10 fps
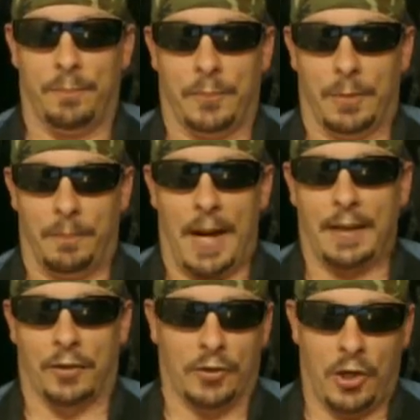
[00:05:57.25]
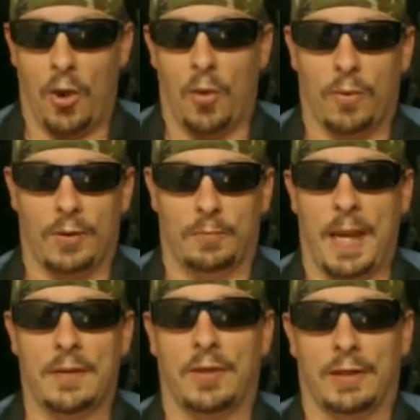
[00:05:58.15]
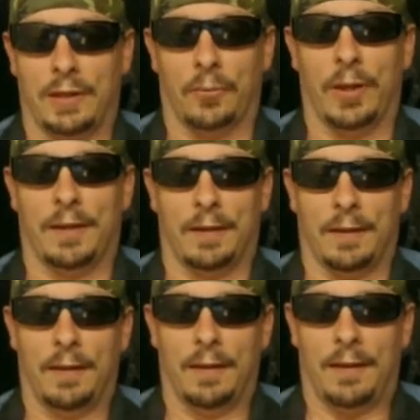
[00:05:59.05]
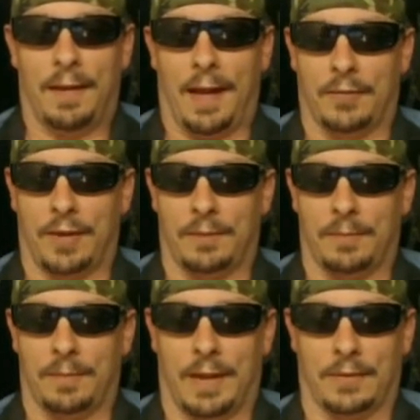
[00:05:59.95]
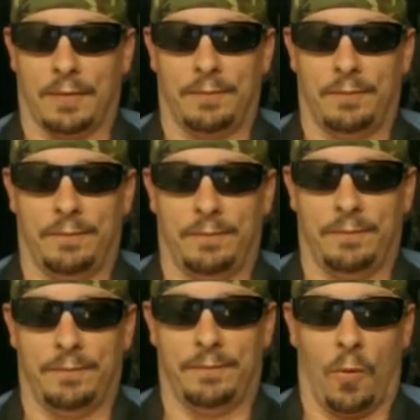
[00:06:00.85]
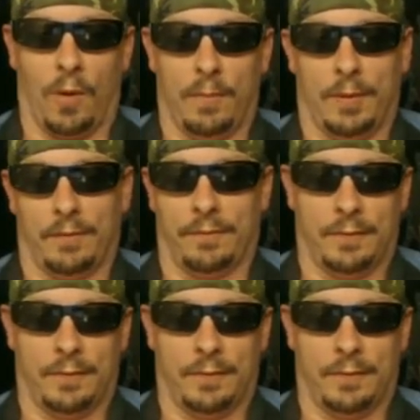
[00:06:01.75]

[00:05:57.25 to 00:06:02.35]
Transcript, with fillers: the biker code is basically written as a, as a form of